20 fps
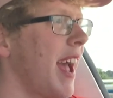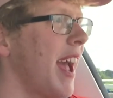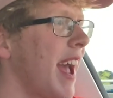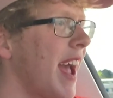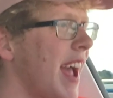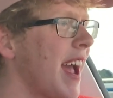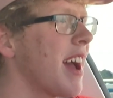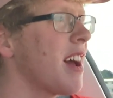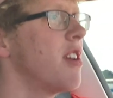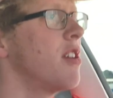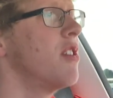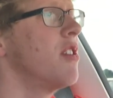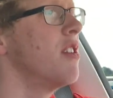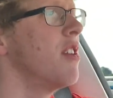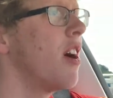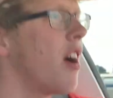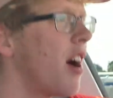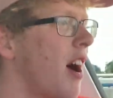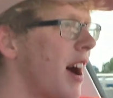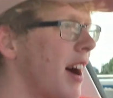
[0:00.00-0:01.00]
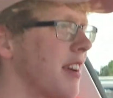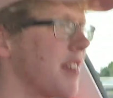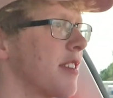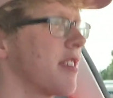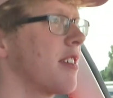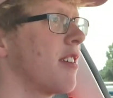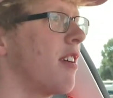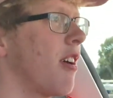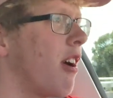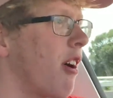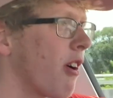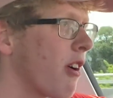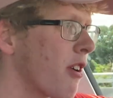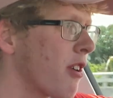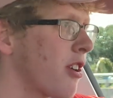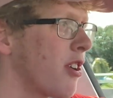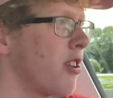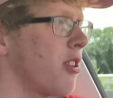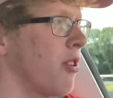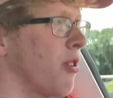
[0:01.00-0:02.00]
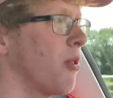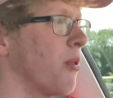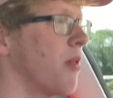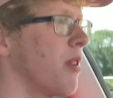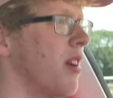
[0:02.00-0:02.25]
cannot argue